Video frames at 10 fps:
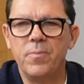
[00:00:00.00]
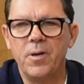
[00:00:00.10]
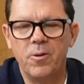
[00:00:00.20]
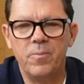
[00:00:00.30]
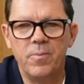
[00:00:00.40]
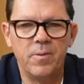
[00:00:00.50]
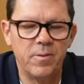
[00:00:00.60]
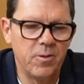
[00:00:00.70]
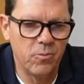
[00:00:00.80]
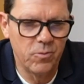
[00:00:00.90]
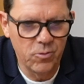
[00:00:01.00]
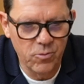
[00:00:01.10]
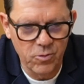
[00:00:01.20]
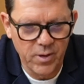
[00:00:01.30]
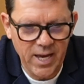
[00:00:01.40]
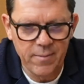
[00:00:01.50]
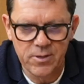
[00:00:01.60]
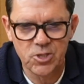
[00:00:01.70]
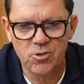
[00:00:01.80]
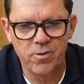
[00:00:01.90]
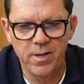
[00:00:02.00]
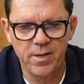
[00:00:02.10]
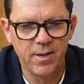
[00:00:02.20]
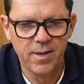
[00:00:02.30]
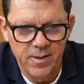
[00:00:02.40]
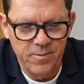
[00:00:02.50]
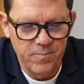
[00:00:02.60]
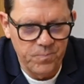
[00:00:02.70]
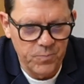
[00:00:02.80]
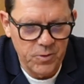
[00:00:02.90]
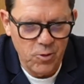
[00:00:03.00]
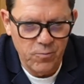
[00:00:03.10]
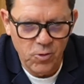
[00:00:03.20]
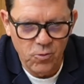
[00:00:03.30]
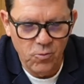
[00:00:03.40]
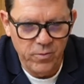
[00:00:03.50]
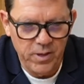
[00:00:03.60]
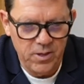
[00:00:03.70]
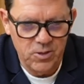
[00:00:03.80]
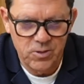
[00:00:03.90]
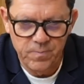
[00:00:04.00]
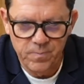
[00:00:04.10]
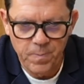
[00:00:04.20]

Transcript: Your chemistry, and you've got all these